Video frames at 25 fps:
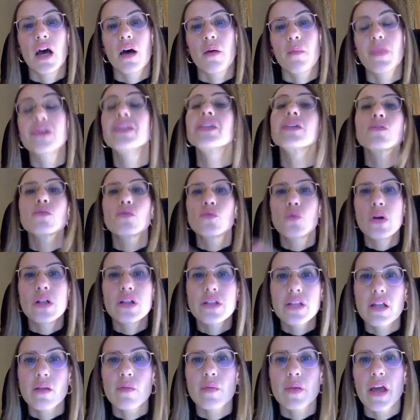but will
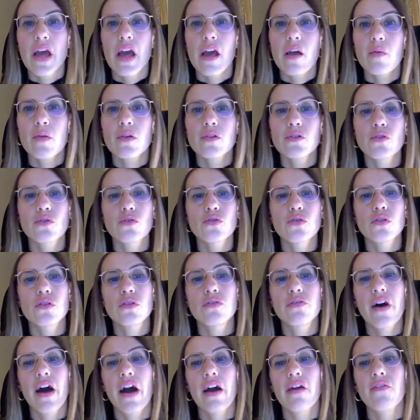they be able to
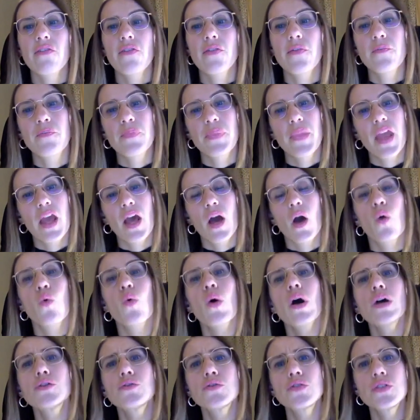survive?
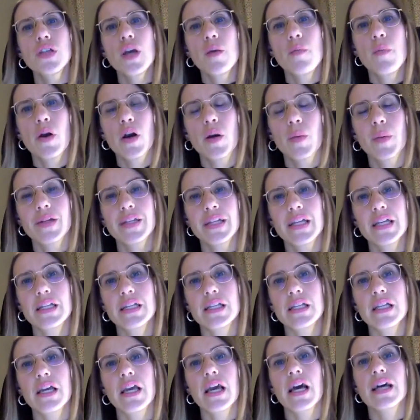Why to stay
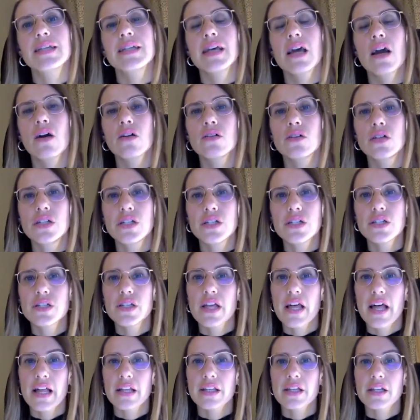permanently? As I already
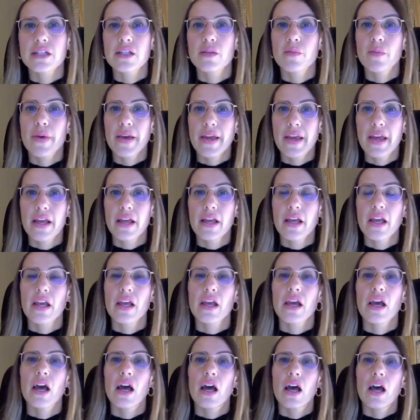said at the
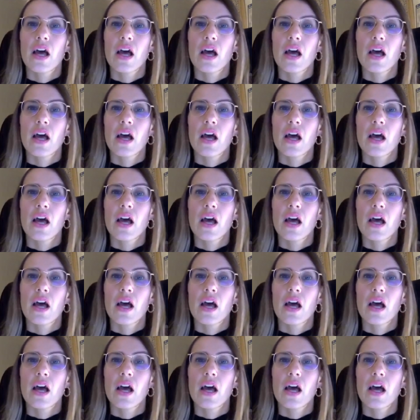beginning,